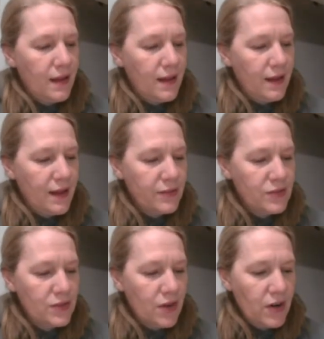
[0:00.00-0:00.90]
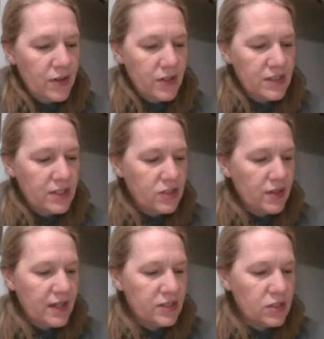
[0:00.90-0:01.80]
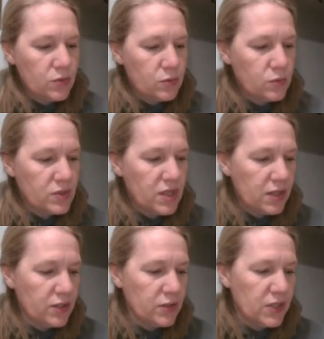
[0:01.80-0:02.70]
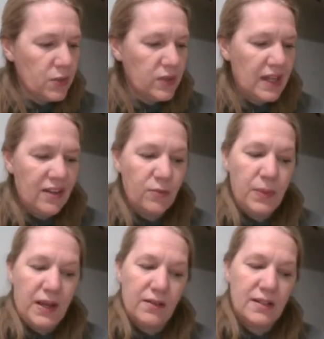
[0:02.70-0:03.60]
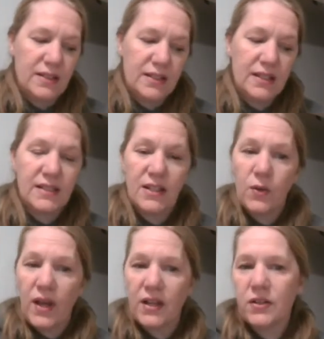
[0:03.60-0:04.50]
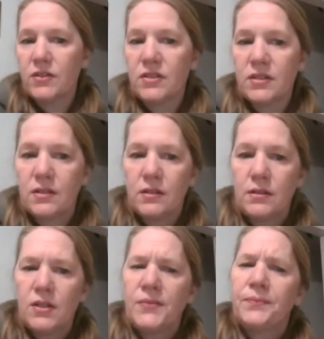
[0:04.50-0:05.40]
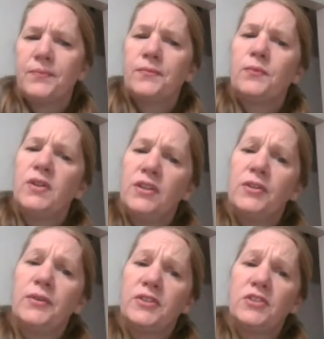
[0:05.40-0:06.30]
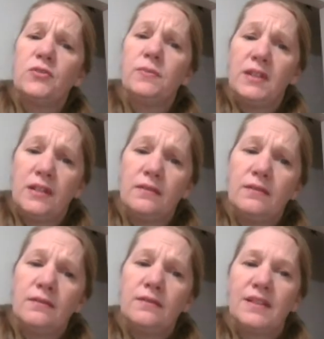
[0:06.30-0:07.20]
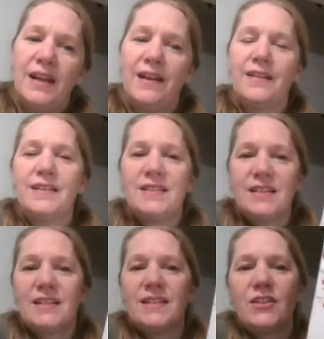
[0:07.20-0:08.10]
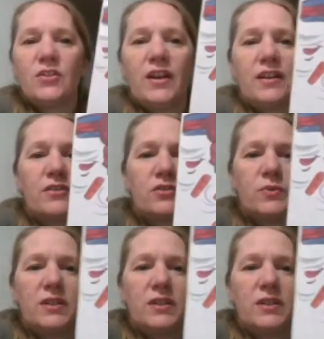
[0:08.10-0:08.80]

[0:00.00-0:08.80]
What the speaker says: After art, our teacher asked, "Who's hungry? We have parrot sticks and crackers." We know what you mean. Carrot sticks and crackers, we